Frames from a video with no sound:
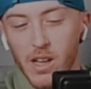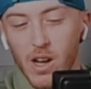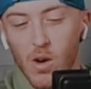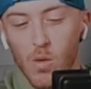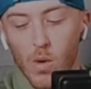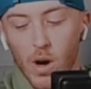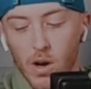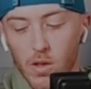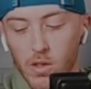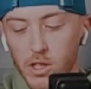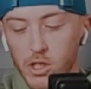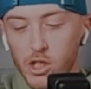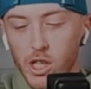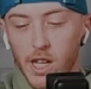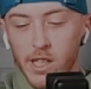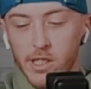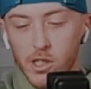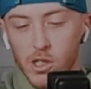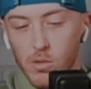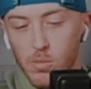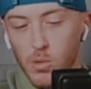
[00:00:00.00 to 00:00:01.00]
you know, where the
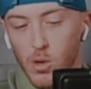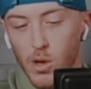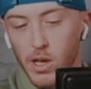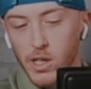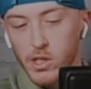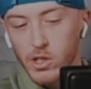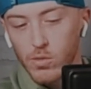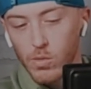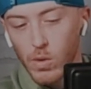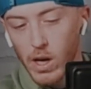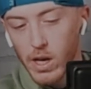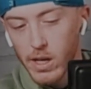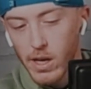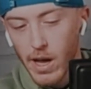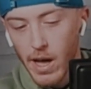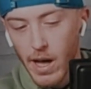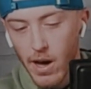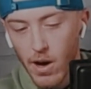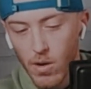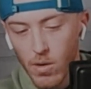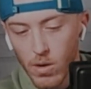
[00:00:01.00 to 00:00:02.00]
Jets are priced right
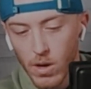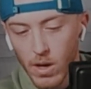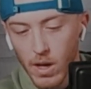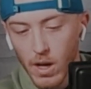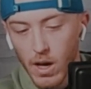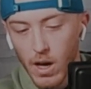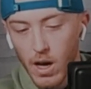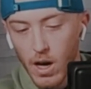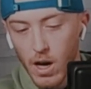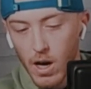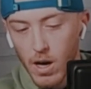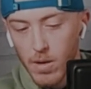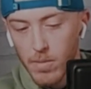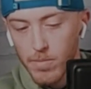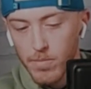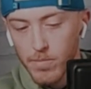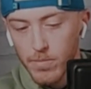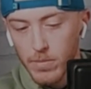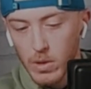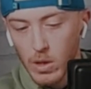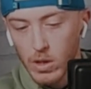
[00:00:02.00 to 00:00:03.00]
now.
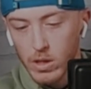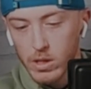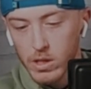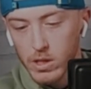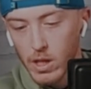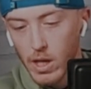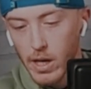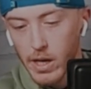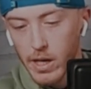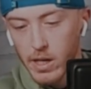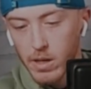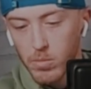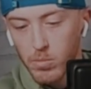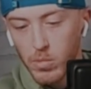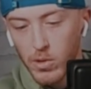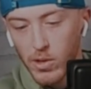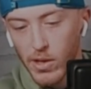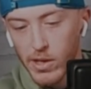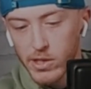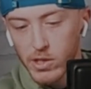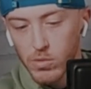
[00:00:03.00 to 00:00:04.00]
Looks like
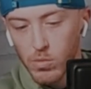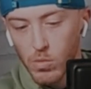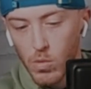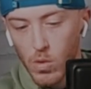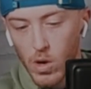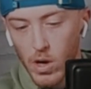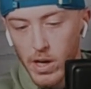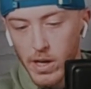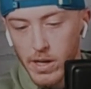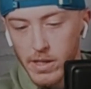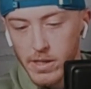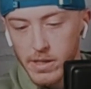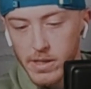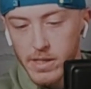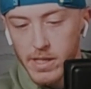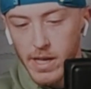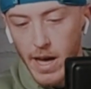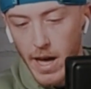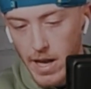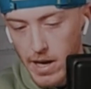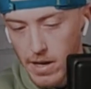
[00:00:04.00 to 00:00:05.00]
plus
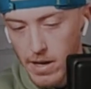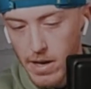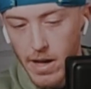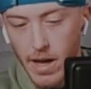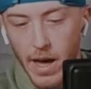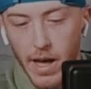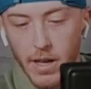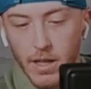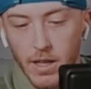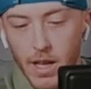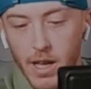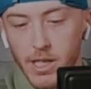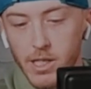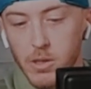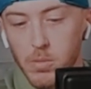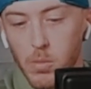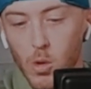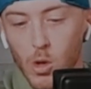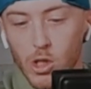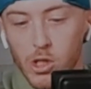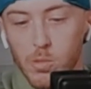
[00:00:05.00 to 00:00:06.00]
110 at a lot of
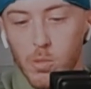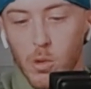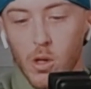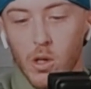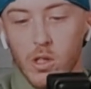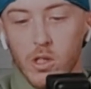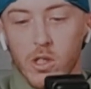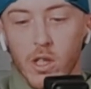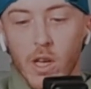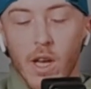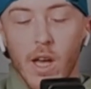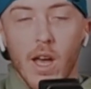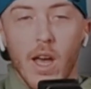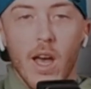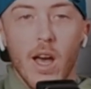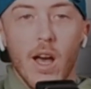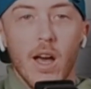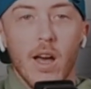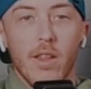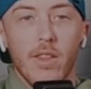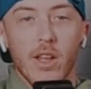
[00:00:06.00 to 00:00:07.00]
sports books.
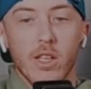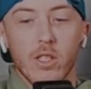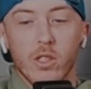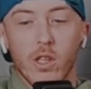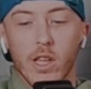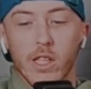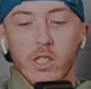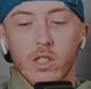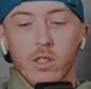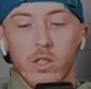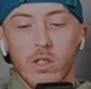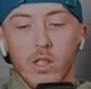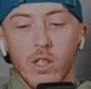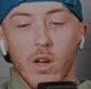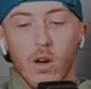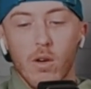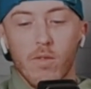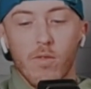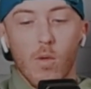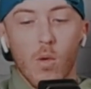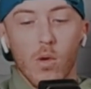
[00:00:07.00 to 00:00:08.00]
There's, you
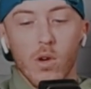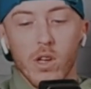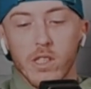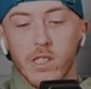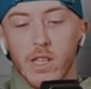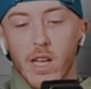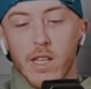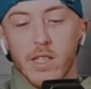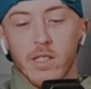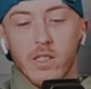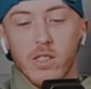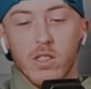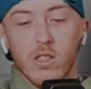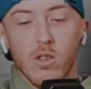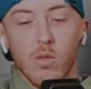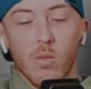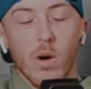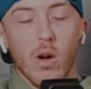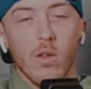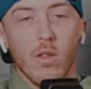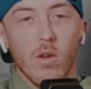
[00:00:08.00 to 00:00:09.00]
know, 40 cents
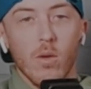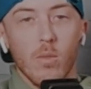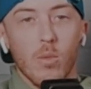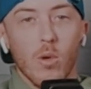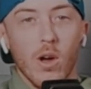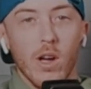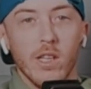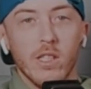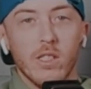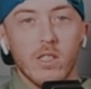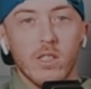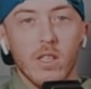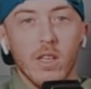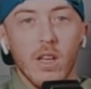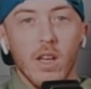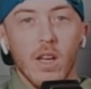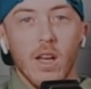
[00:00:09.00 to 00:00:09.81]
to where they're priced,